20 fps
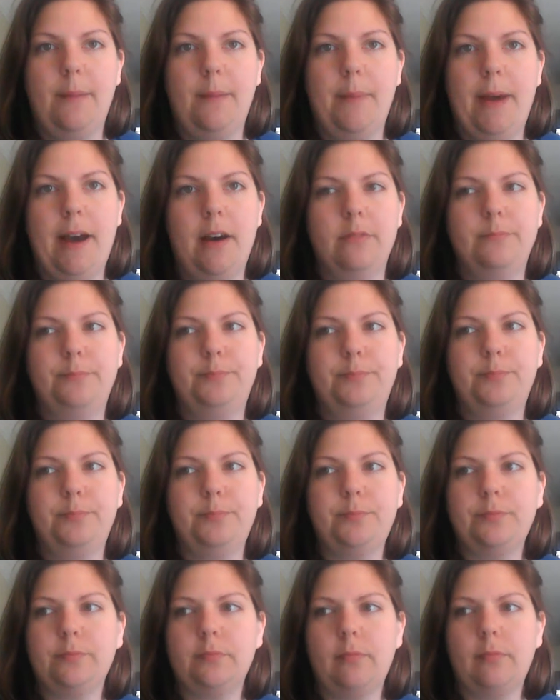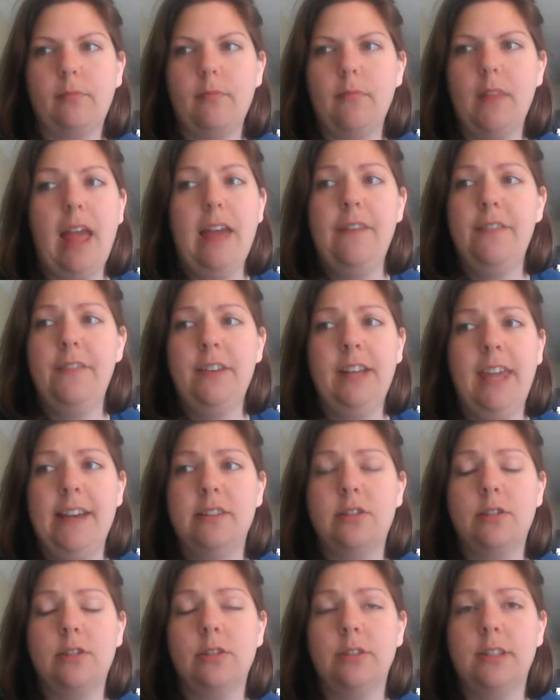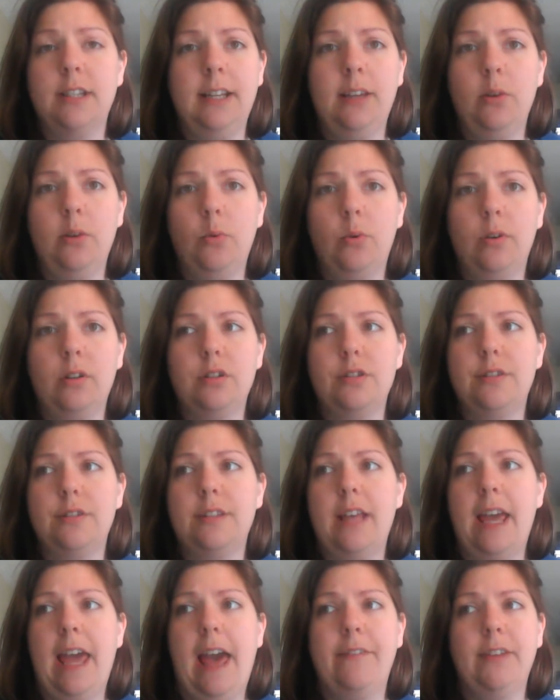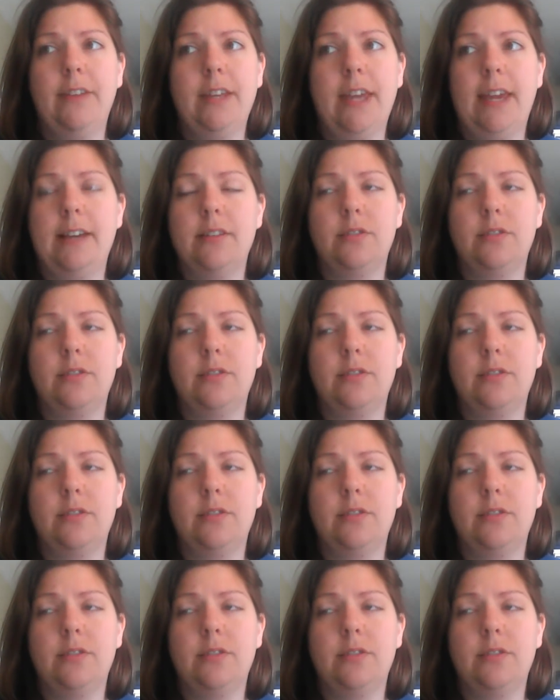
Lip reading: about I haven't canceled any orders. I haven't